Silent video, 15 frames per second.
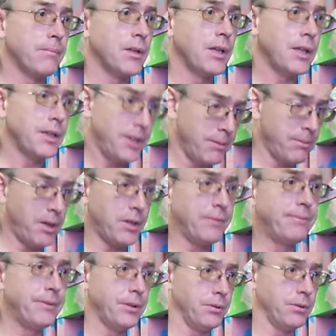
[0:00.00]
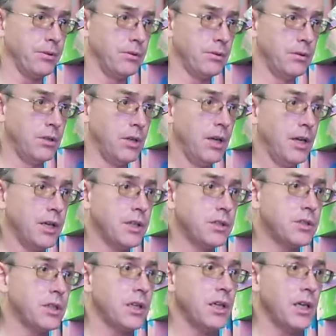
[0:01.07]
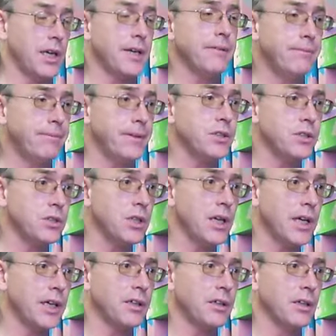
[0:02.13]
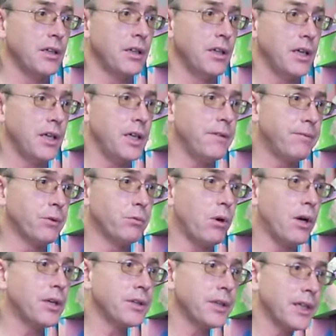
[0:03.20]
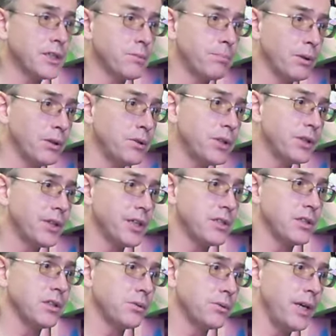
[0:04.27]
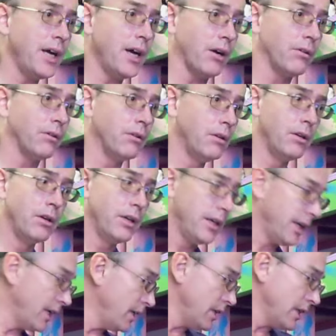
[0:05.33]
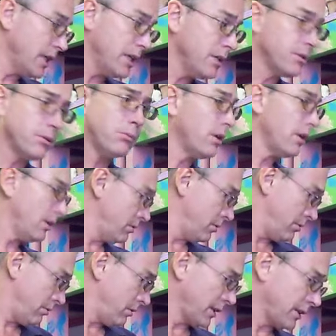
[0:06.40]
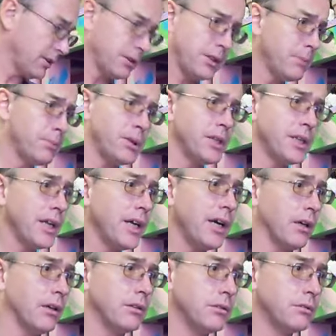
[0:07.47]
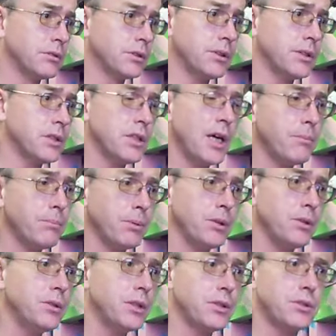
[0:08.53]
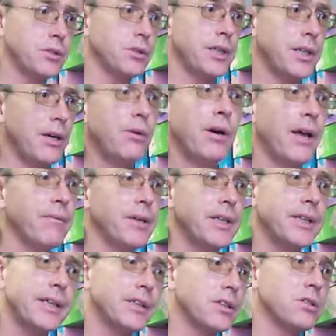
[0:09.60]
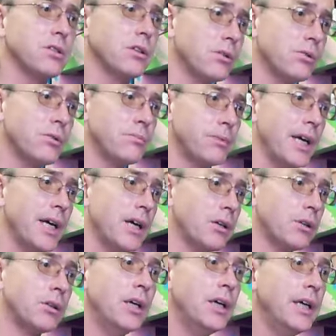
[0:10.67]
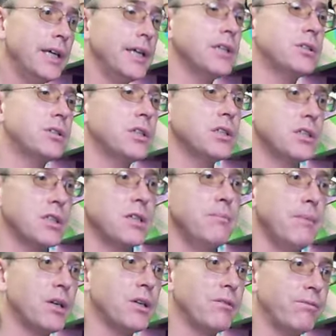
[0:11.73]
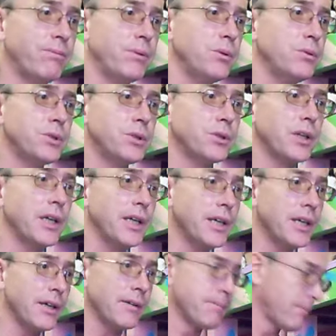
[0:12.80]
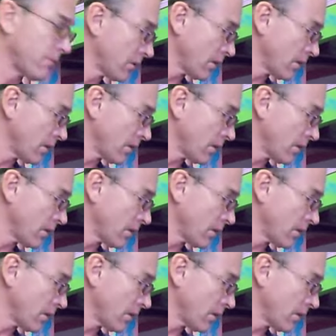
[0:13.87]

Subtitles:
the amount of food. You see, in a fish tank, if the water gets polluted, they slow down. In here, the water, like they're breathing air, so it's not polluted, so they don't have anything to slow them down. It's just the amount of food they're getting.